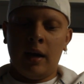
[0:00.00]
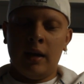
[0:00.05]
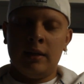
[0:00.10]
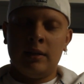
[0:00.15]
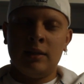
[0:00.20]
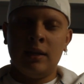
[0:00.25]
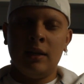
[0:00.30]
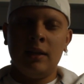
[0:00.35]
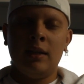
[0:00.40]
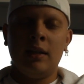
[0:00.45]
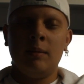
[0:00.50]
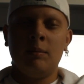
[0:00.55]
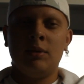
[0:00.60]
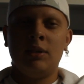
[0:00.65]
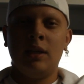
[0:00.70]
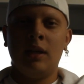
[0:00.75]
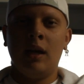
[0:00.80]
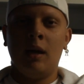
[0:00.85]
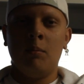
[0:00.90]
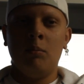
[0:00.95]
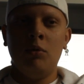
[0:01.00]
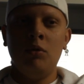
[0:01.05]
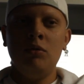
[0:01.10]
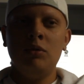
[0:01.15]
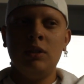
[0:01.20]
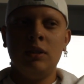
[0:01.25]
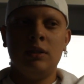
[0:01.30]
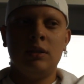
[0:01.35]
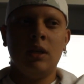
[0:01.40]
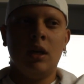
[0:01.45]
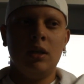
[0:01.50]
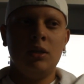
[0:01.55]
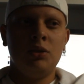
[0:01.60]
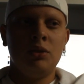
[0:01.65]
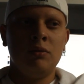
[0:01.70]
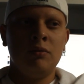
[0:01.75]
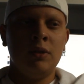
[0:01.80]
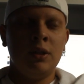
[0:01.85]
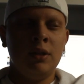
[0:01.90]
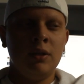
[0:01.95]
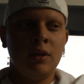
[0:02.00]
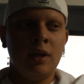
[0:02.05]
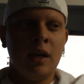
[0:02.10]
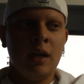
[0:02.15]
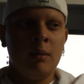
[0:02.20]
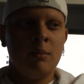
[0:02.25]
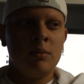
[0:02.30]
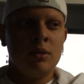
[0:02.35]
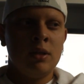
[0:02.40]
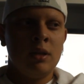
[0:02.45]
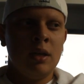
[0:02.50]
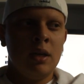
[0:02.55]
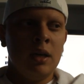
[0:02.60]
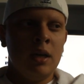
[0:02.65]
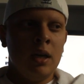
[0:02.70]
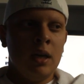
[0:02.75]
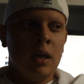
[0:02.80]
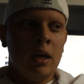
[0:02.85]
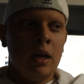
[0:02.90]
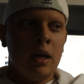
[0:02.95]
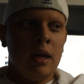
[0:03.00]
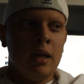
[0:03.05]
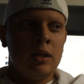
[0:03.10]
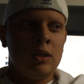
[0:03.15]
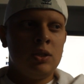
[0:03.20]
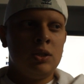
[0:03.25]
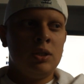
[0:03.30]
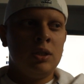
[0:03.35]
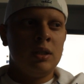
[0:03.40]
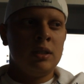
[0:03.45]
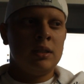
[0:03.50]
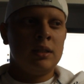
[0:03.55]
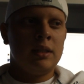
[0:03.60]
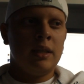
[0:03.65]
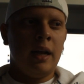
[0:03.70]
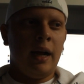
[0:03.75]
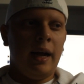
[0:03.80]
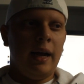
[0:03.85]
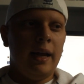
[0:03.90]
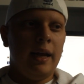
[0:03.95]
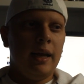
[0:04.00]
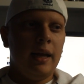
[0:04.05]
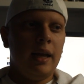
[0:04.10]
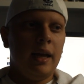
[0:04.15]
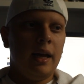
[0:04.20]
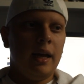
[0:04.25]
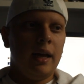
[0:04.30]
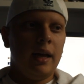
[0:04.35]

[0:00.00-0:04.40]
it's not that I'm saying I'm losing touch in video games. It's just that